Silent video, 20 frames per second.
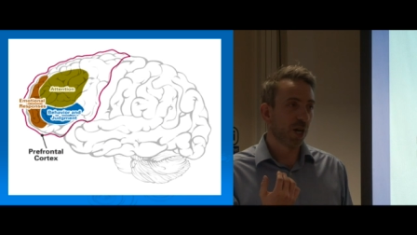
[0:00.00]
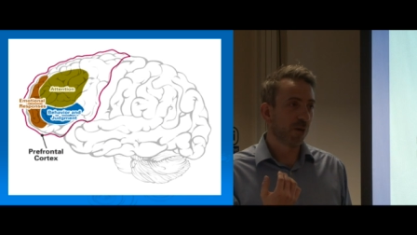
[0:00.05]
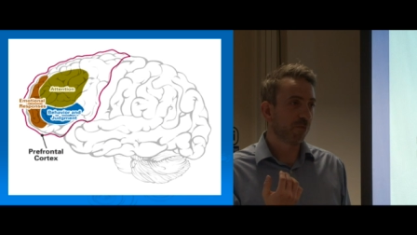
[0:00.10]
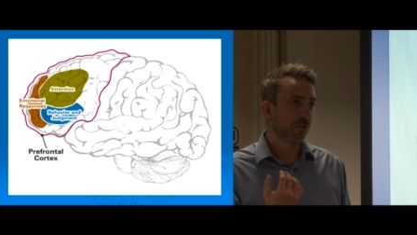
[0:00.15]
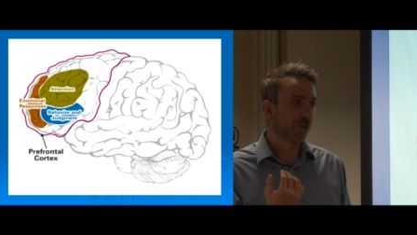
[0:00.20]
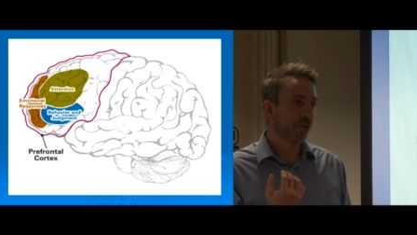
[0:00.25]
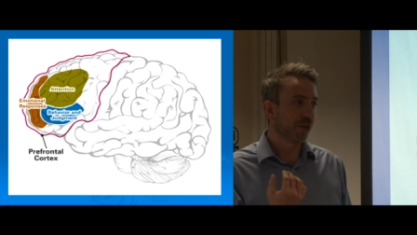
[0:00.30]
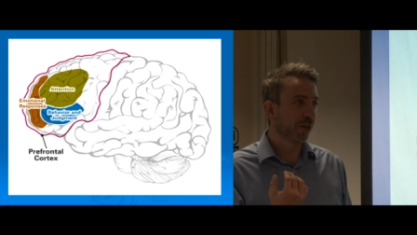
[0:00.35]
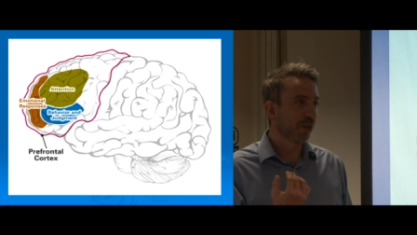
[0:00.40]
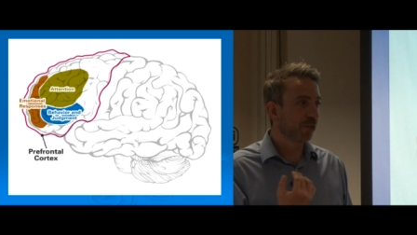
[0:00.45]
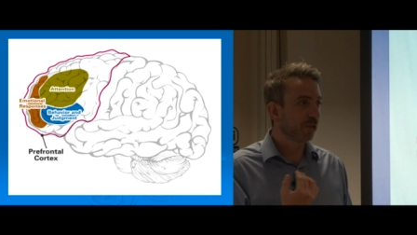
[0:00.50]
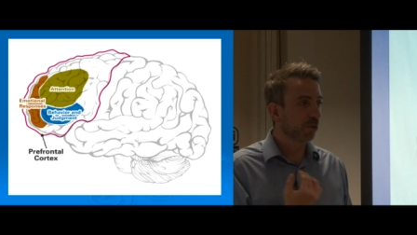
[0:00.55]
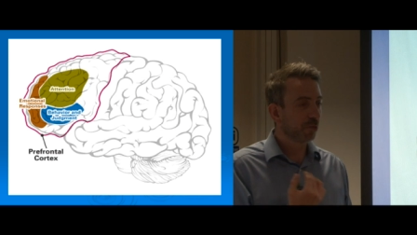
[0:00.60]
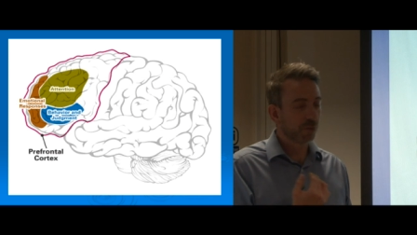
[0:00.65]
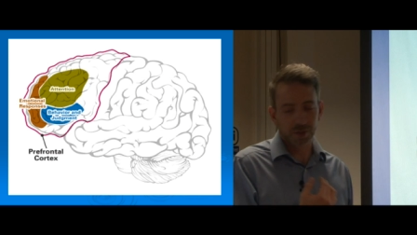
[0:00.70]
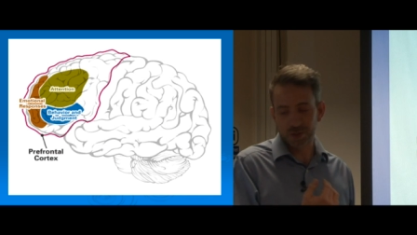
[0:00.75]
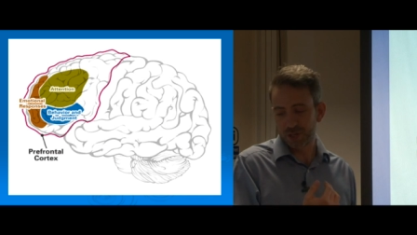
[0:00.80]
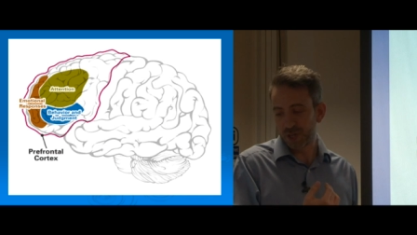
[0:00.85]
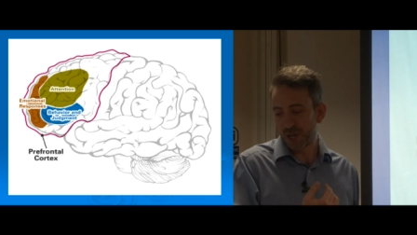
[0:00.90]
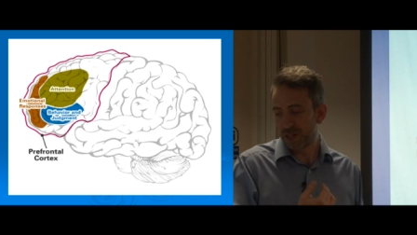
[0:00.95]
So it's
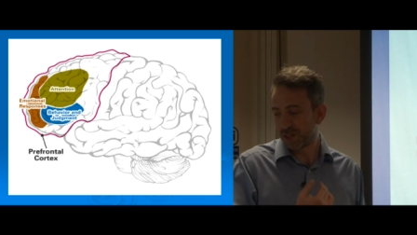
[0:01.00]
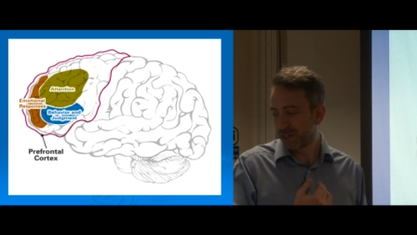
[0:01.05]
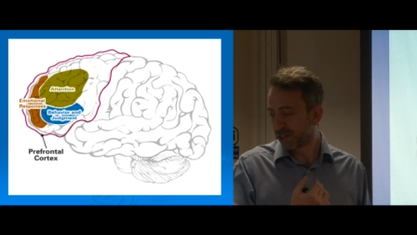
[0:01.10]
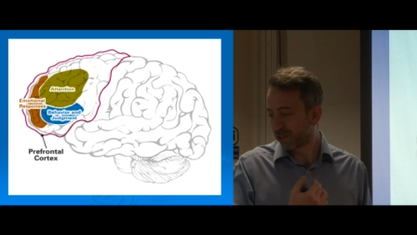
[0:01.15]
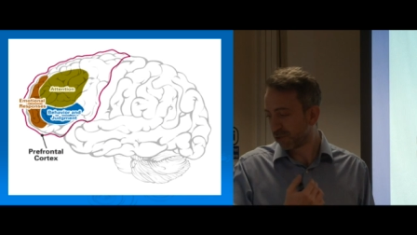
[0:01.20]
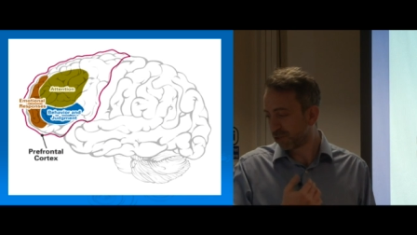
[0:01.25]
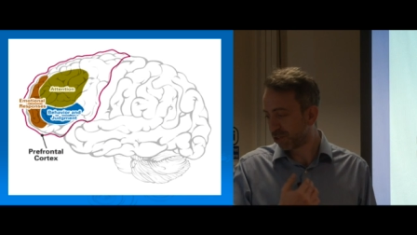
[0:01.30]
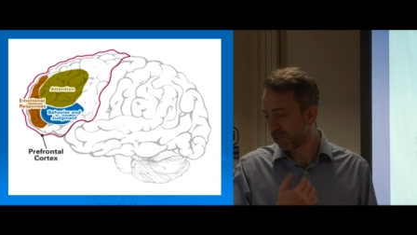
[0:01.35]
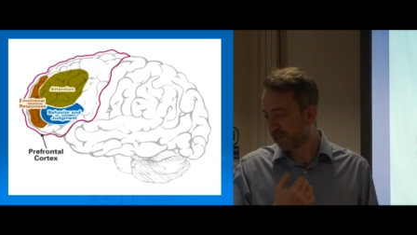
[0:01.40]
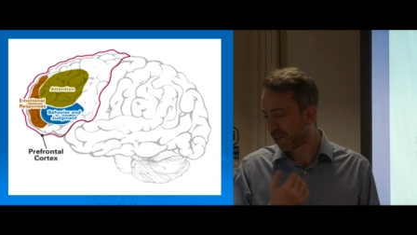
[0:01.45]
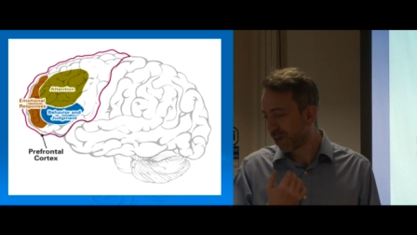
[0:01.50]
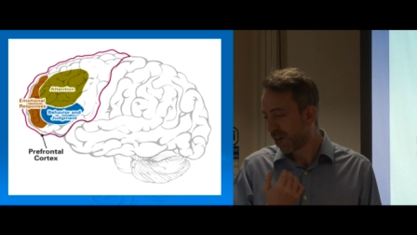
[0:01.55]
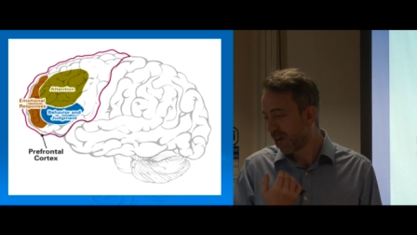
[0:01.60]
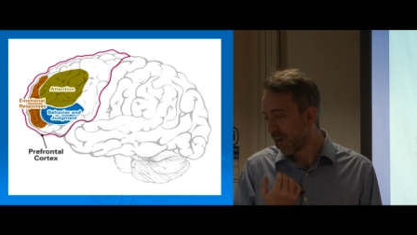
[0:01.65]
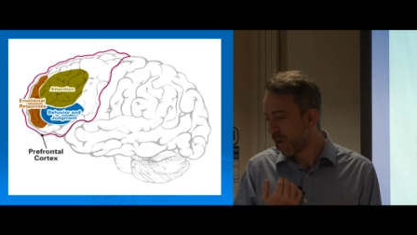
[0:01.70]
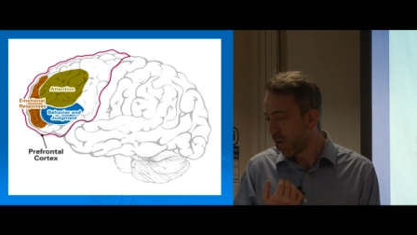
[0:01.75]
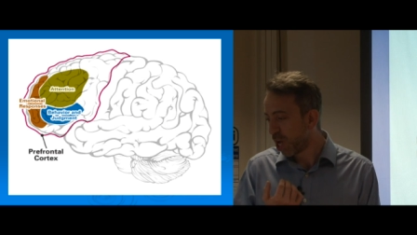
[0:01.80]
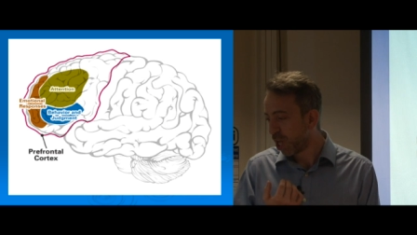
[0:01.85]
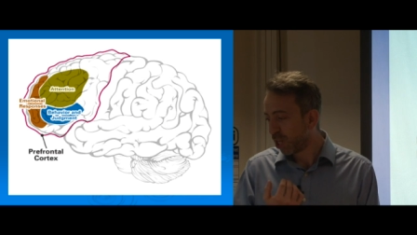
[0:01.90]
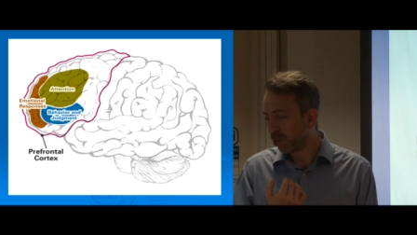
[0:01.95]
almost like
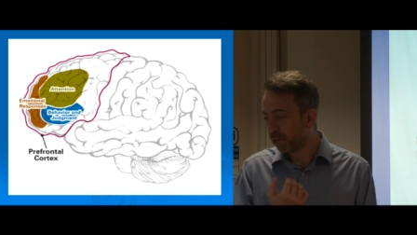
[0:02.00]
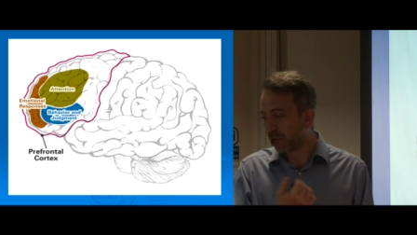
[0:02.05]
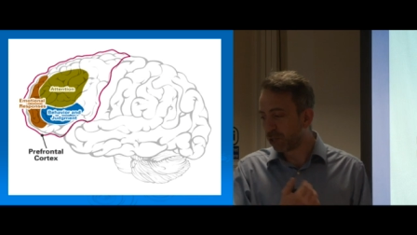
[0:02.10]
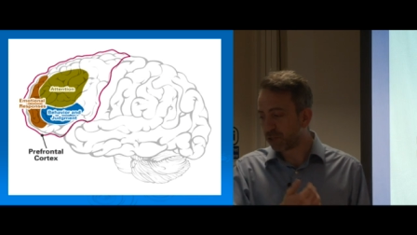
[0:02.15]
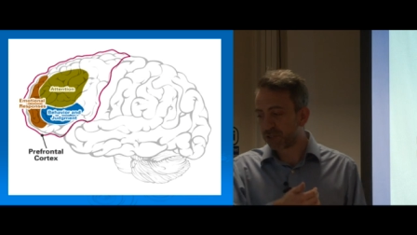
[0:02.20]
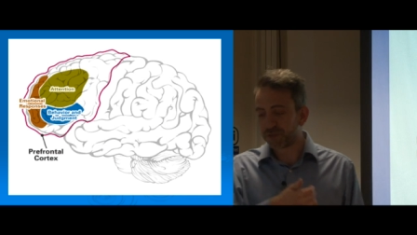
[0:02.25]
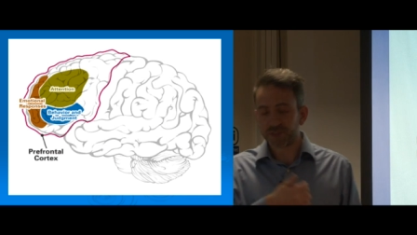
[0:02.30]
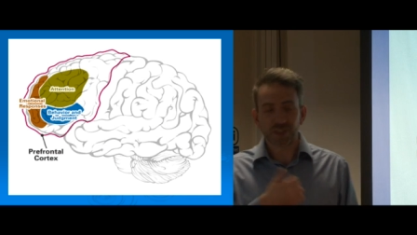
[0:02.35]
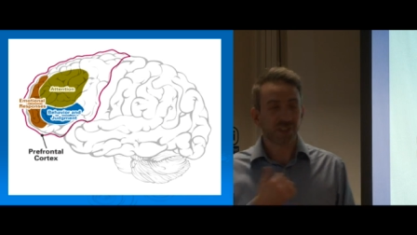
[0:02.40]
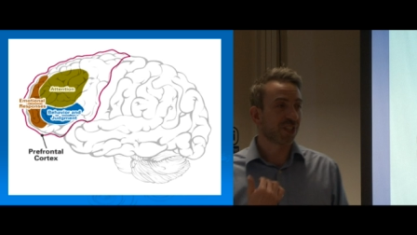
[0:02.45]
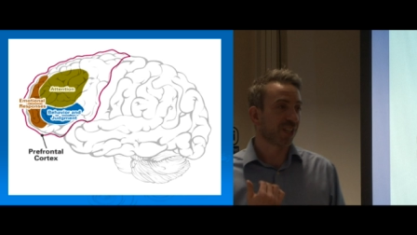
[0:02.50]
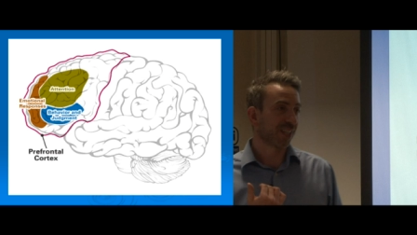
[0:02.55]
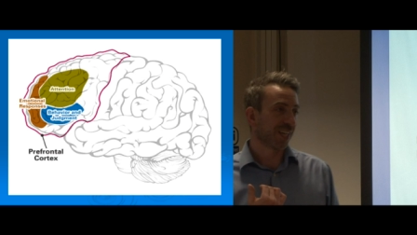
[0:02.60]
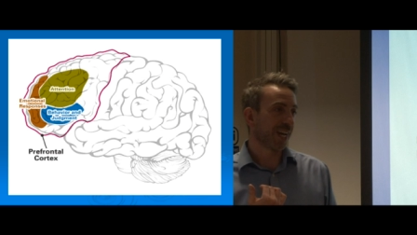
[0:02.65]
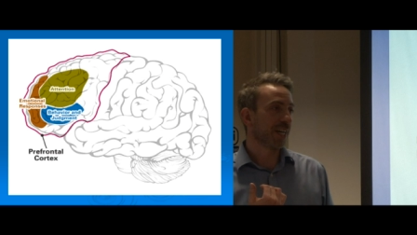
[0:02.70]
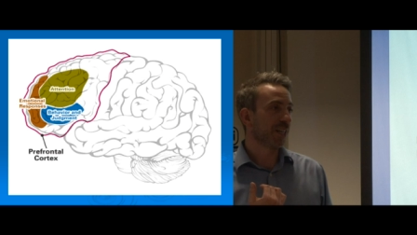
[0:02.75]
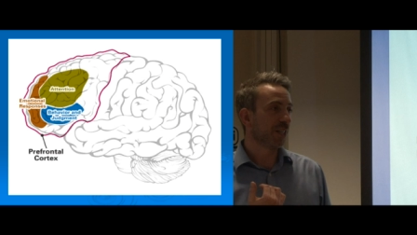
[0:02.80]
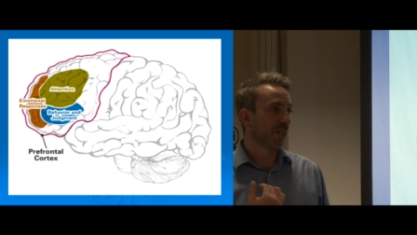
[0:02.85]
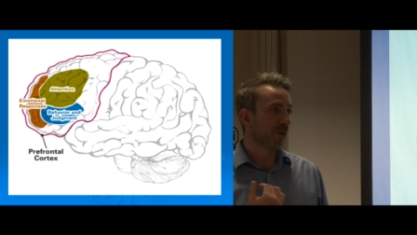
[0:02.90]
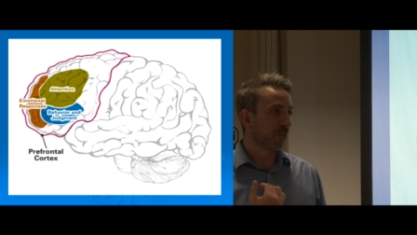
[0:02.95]
the most
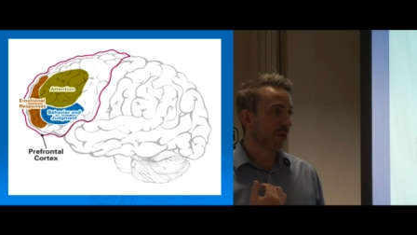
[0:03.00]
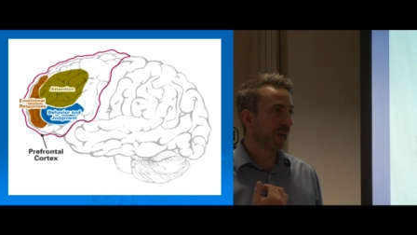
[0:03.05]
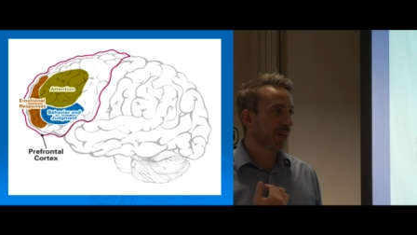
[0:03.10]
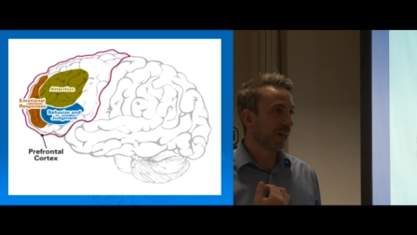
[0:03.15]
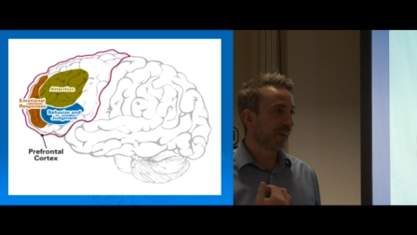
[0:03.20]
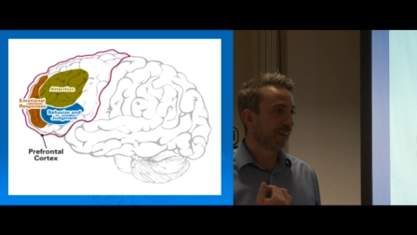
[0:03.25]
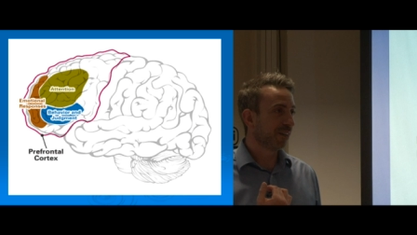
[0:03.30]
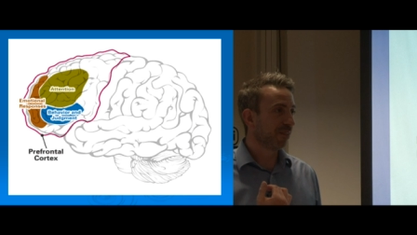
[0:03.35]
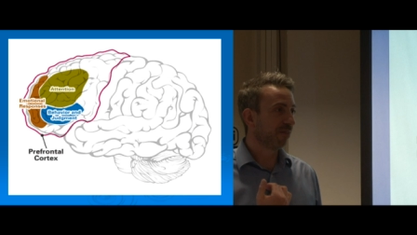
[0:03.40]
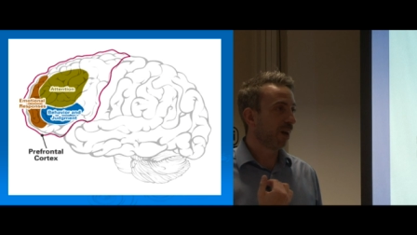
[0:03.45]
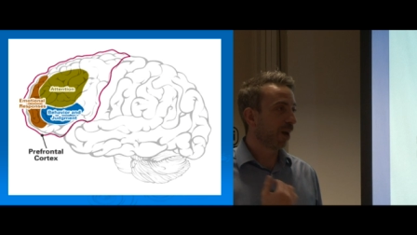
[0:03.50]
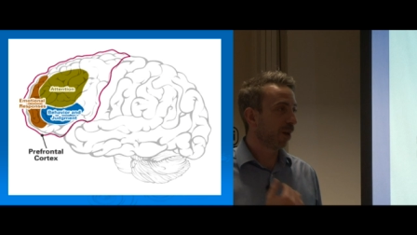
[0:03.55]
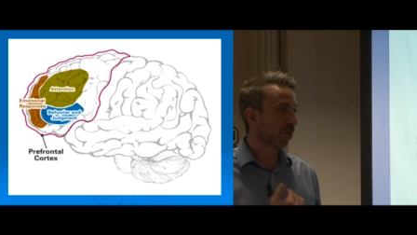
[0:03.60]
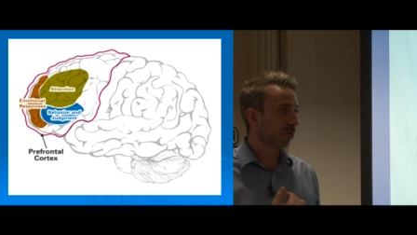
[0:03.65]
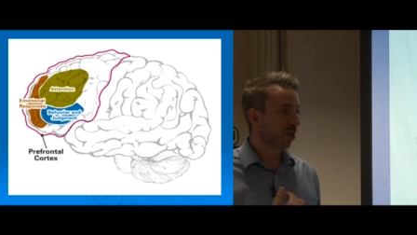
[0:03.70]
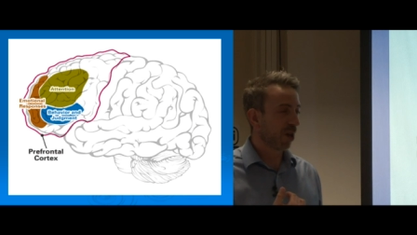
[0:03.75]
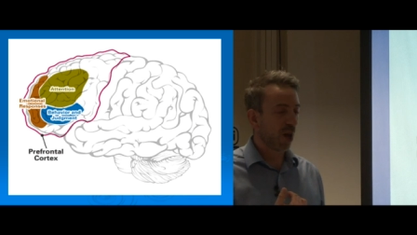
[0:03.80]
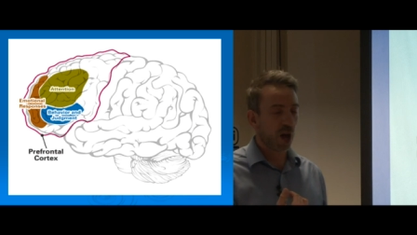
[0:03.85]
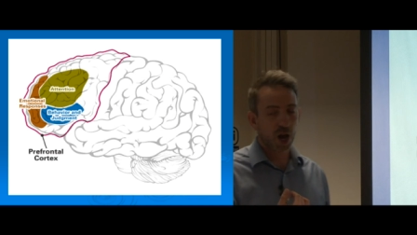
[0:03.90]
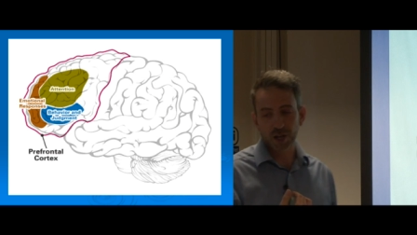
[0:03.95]
sophisticated bit develops
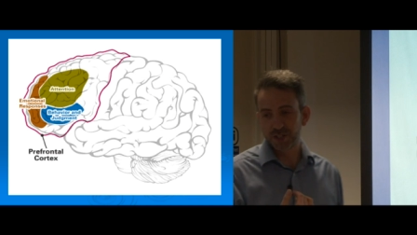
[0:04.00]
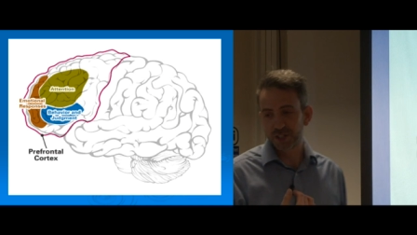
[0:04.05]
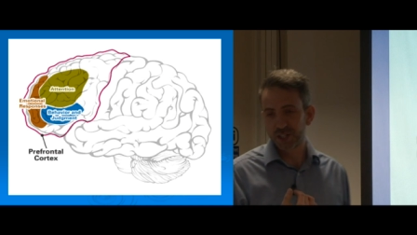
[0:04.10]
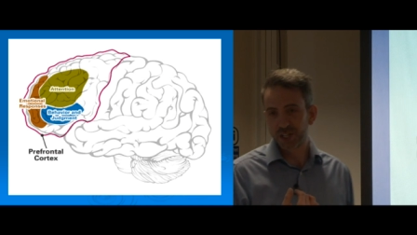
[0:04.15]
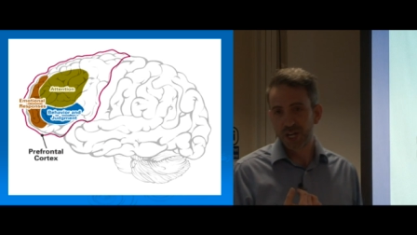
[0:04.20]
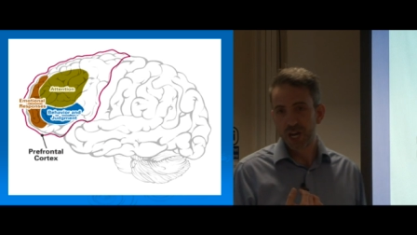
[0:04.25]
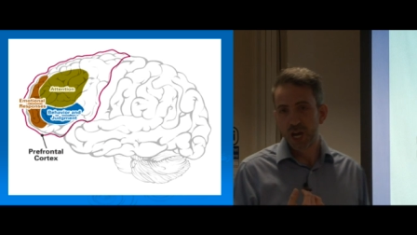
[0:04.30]
last.